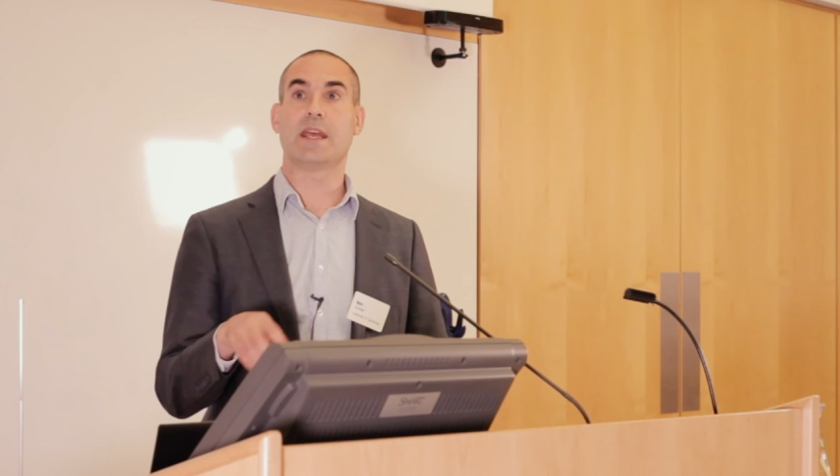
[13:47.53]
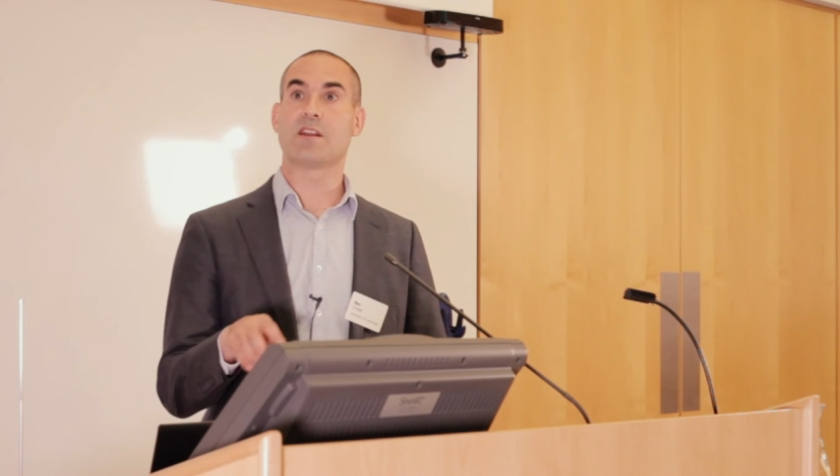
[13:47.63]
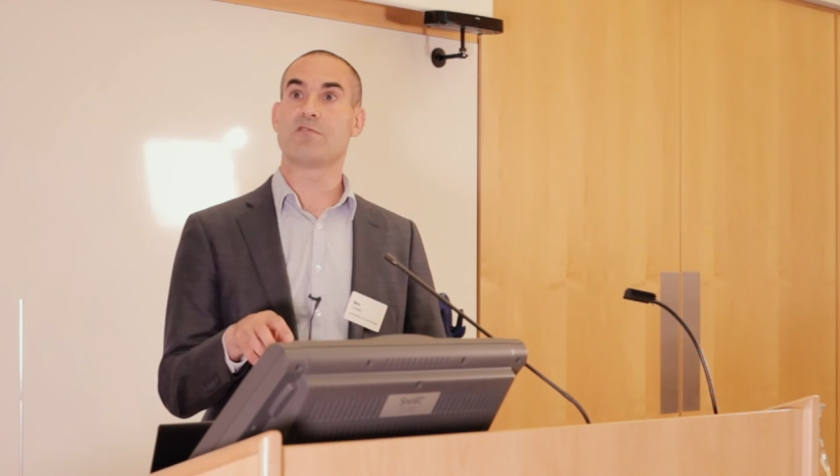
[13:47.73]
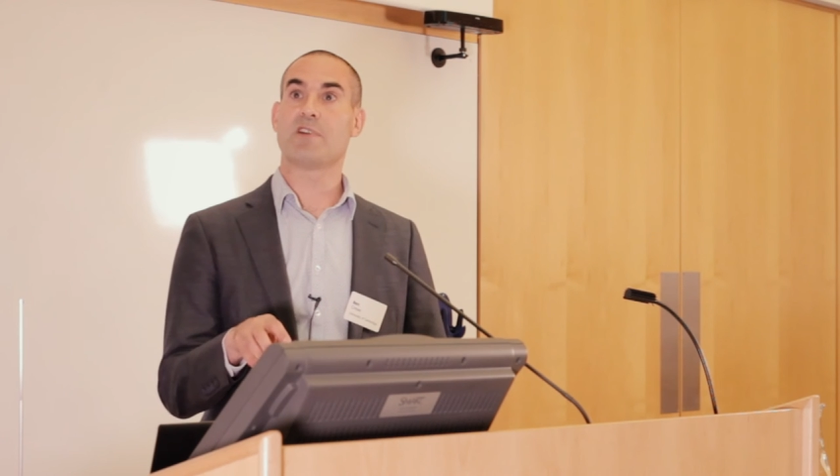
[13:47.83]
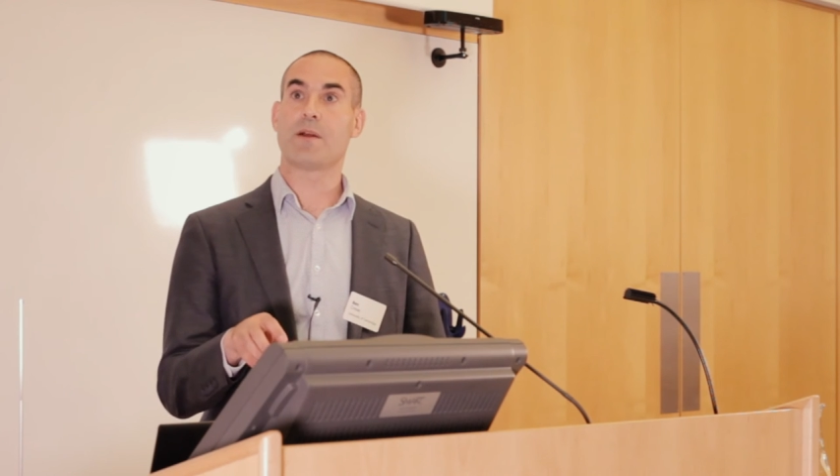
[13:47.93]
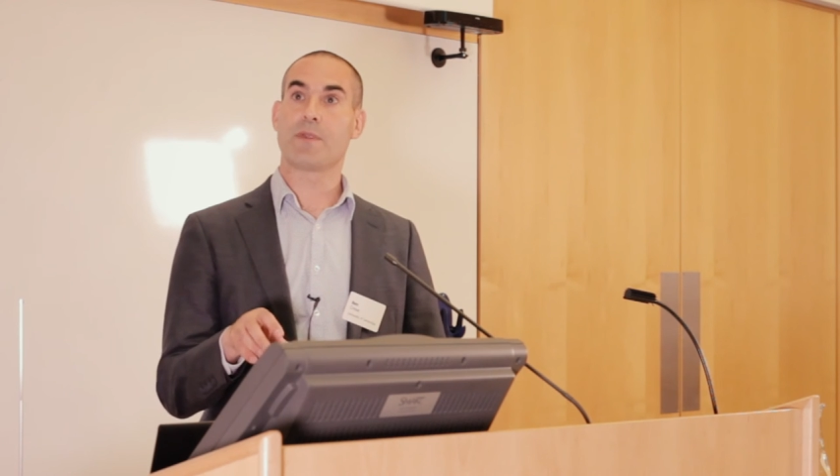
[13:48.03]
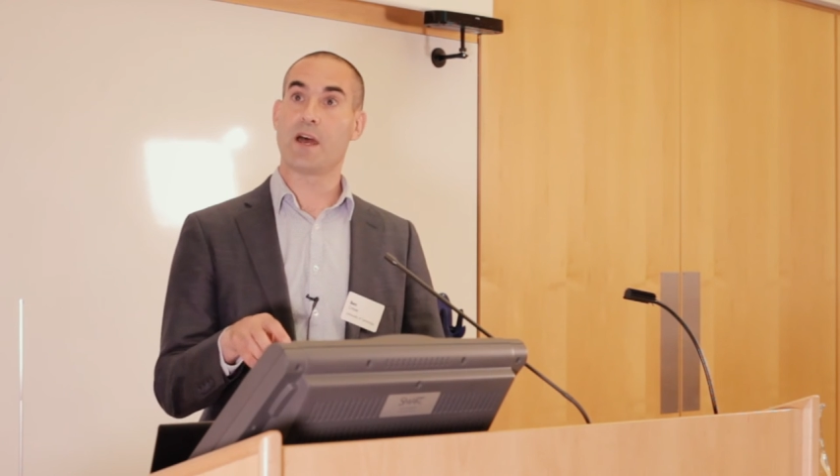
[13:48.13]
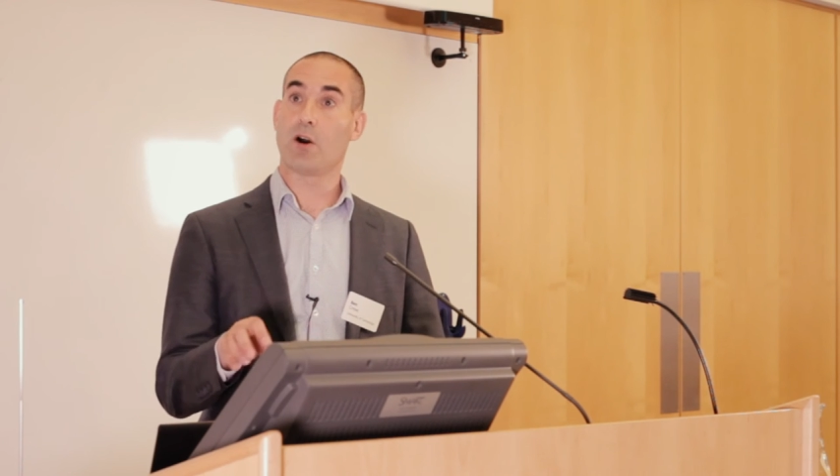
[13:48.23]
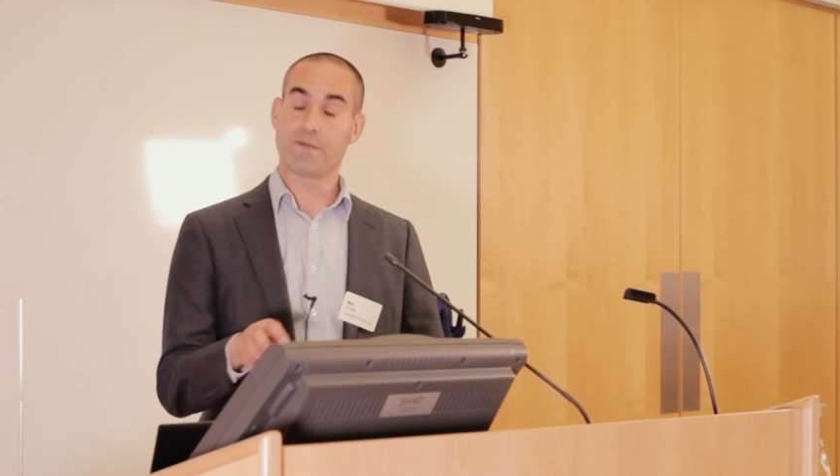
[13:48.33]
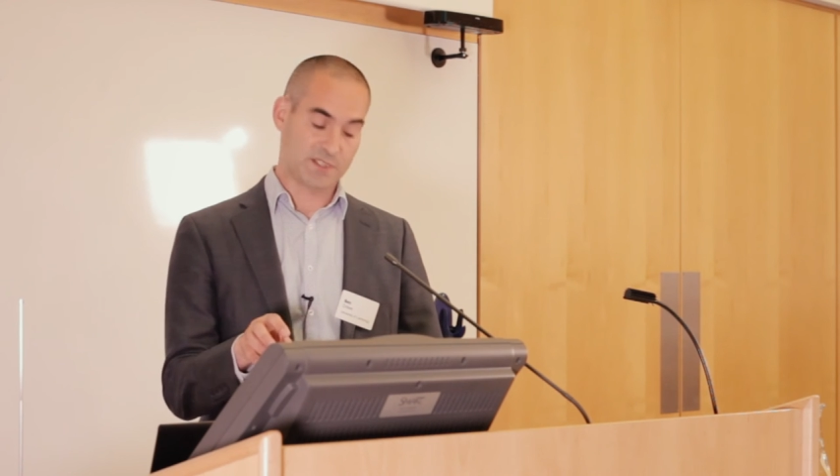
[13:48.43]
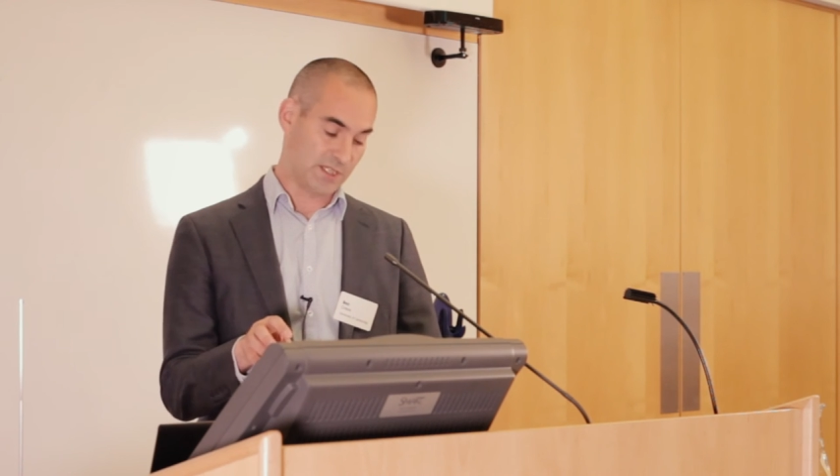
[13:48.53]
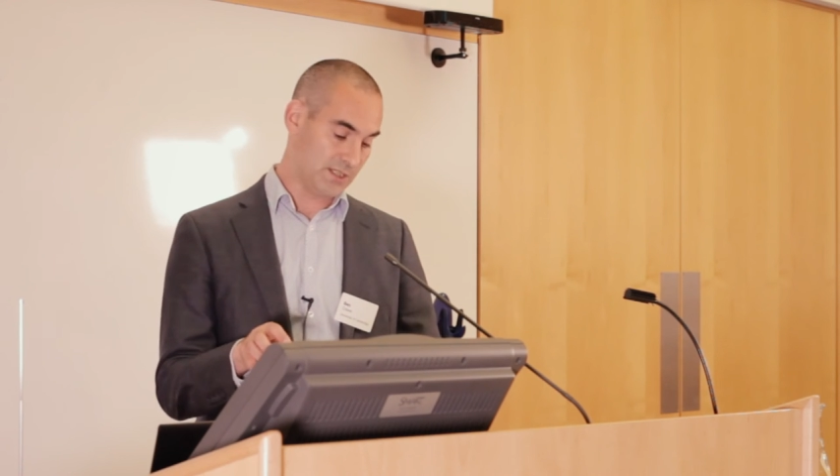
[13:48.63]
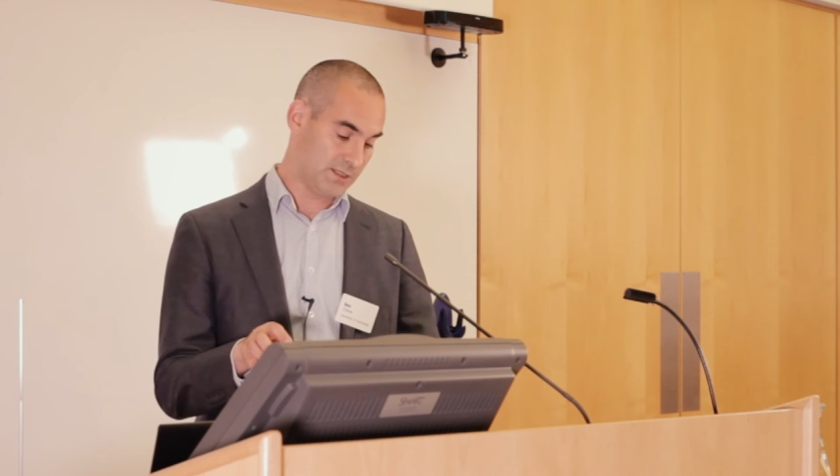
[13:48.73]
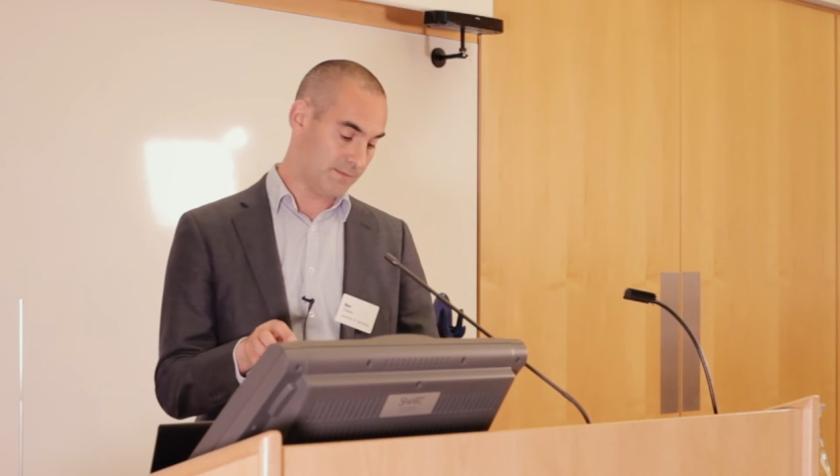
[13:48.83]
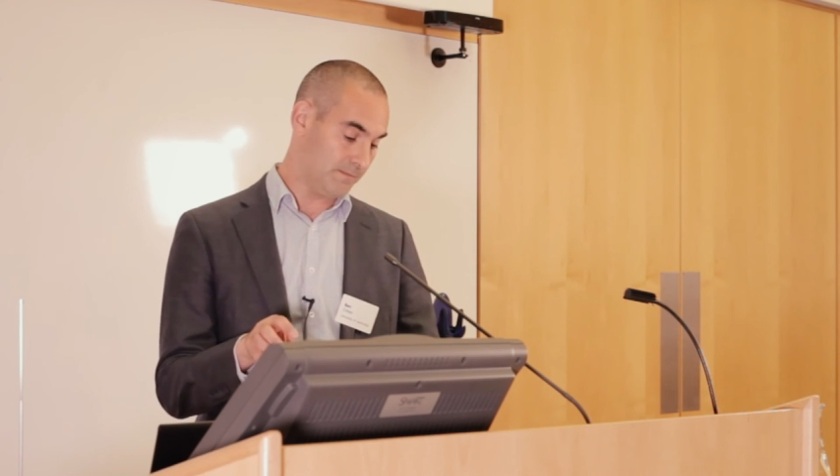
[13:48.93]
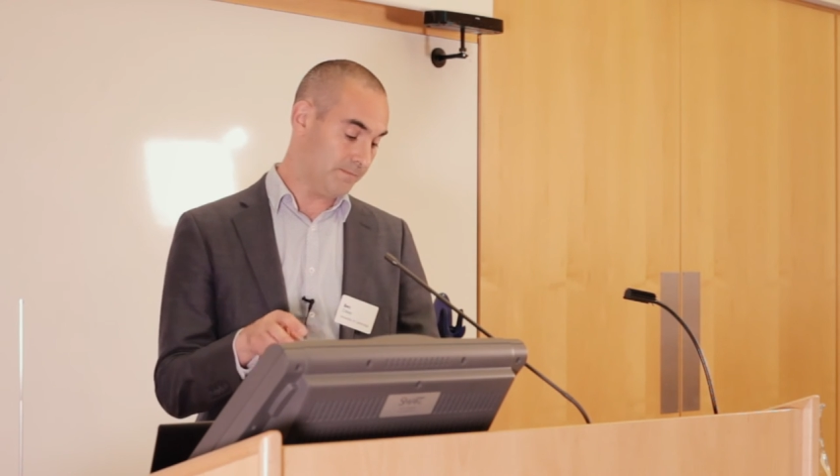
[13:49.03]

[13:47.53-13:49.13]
in and around their offices